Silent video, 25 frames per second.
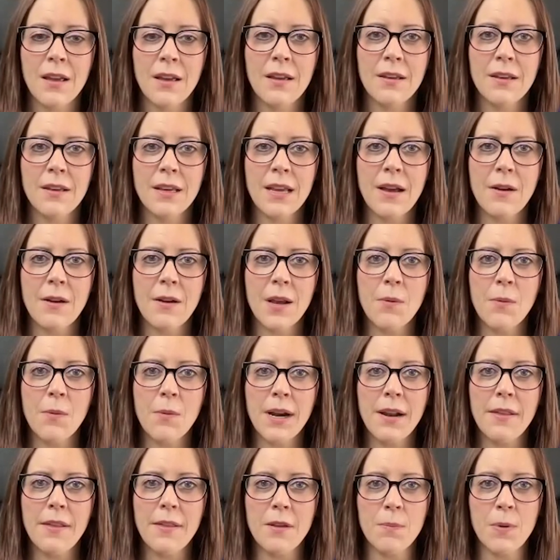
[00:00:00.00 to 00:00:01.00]
Yeah. And one
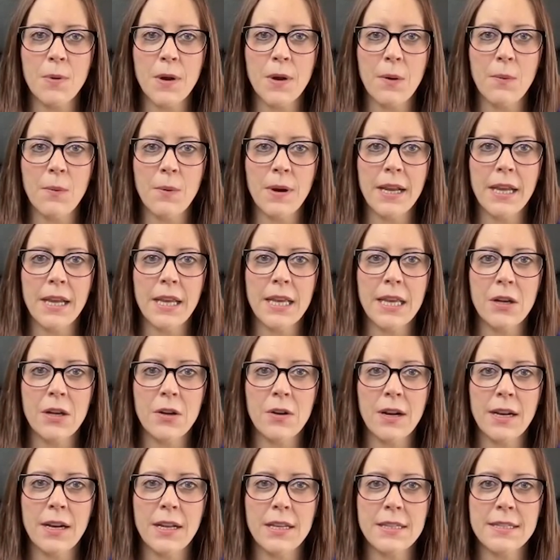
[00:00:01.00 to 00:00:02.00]
other point I want to hit
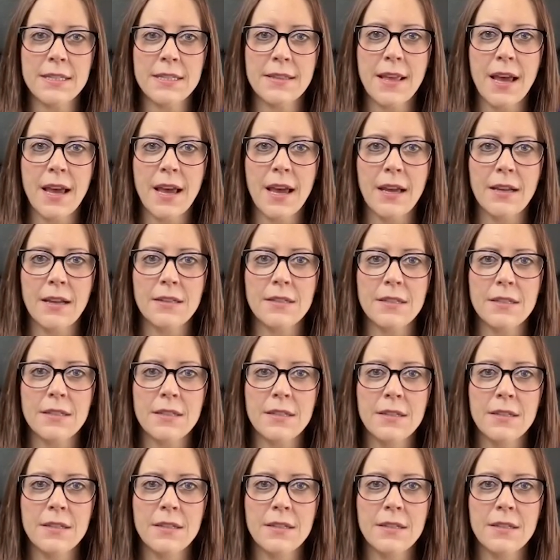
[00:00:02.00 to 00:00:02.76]
on is that